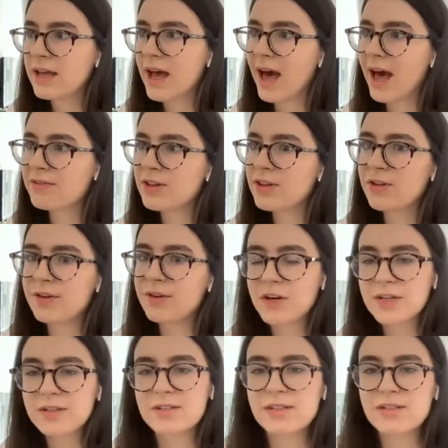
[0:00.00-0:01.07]
having the
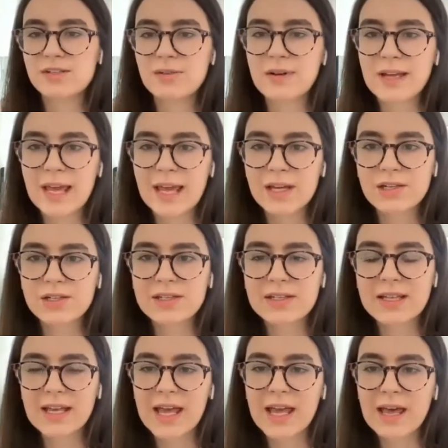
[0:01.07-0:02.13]
university so engaged in
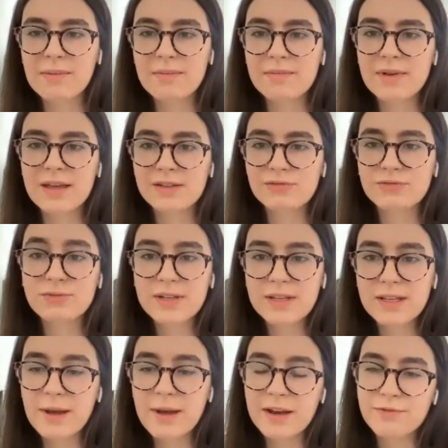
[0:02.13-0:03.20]
the game is
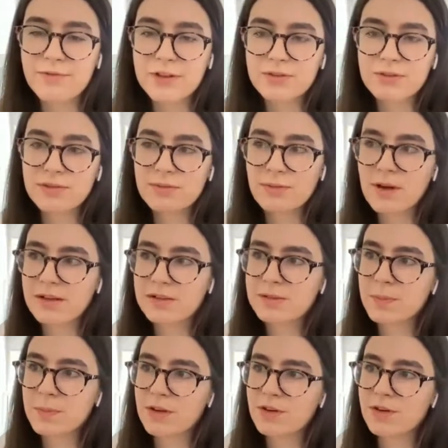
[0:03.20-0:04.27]
really beneficial to us,
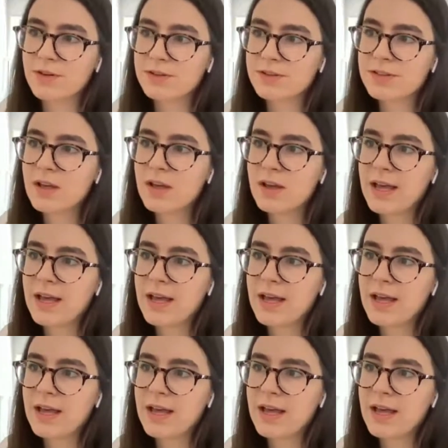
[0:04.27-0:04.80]
because